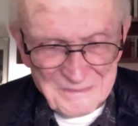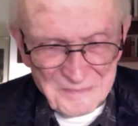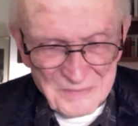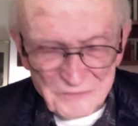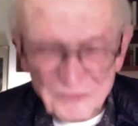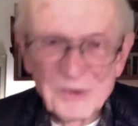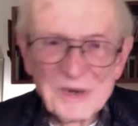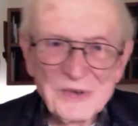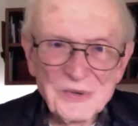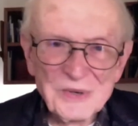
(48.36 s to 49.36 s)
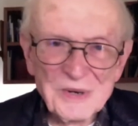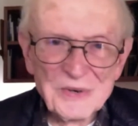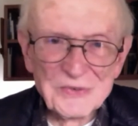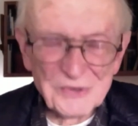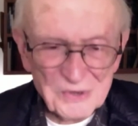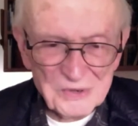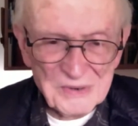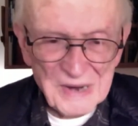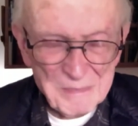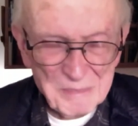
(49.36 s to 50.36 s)
42 years ago,
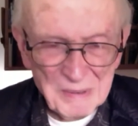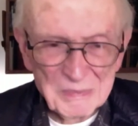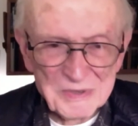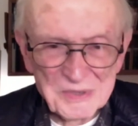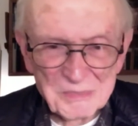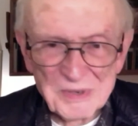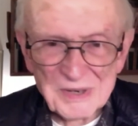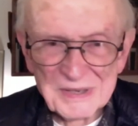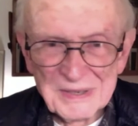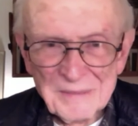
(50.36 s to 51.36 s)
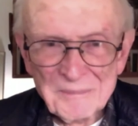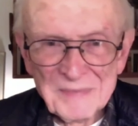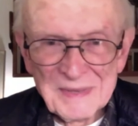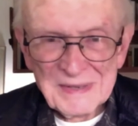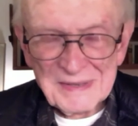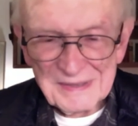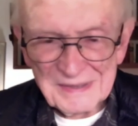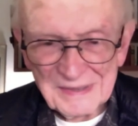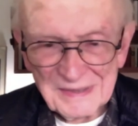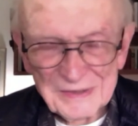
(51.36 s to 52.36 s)
I published a book
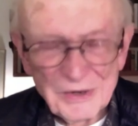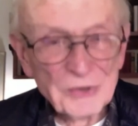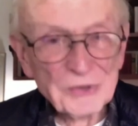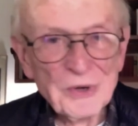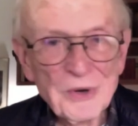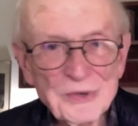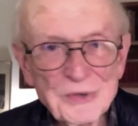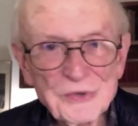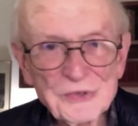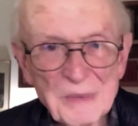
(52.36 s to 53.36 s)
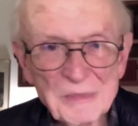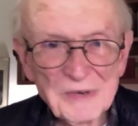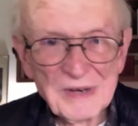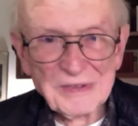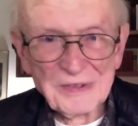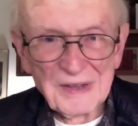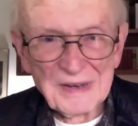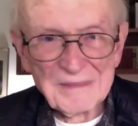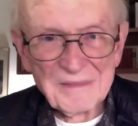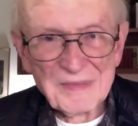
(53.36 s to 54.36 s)
called Go Do Some Great
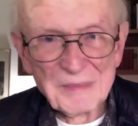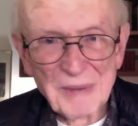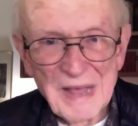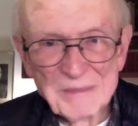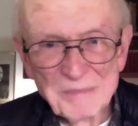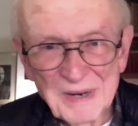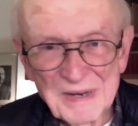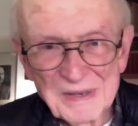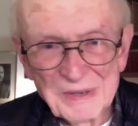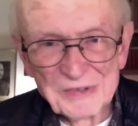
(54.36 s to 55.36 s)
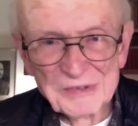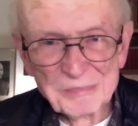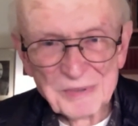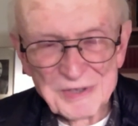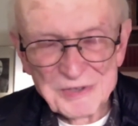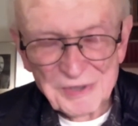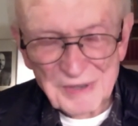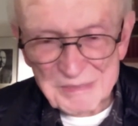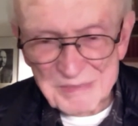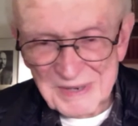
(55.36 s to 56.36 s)
Thing, The Black Pioneers of British
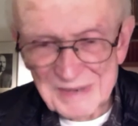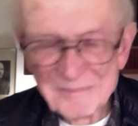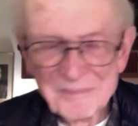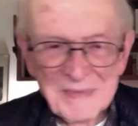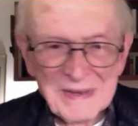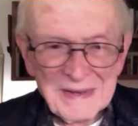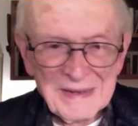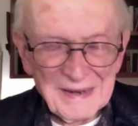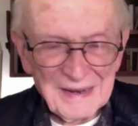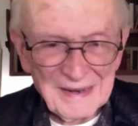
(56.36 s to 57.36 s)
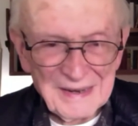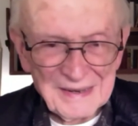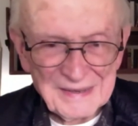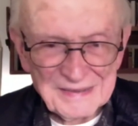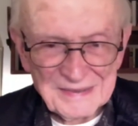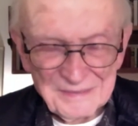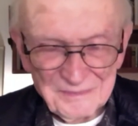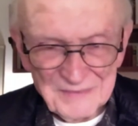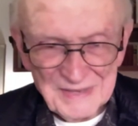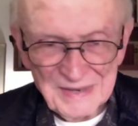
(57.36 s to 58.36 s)
Columbia. And
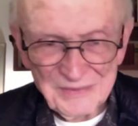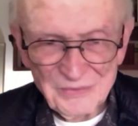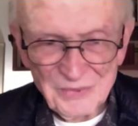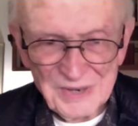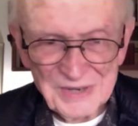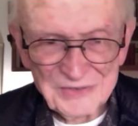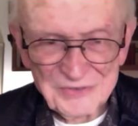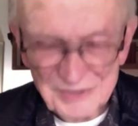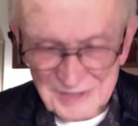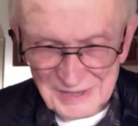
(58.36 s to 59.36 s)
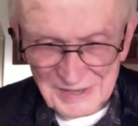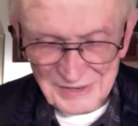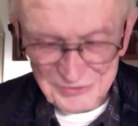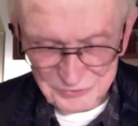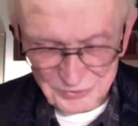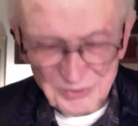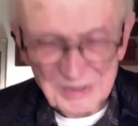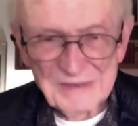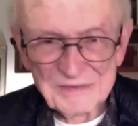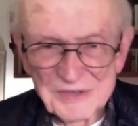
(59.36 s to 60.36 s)
it was a story
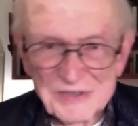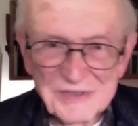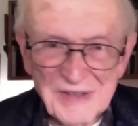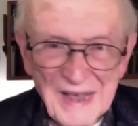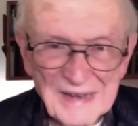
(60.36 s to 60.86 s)
of just that.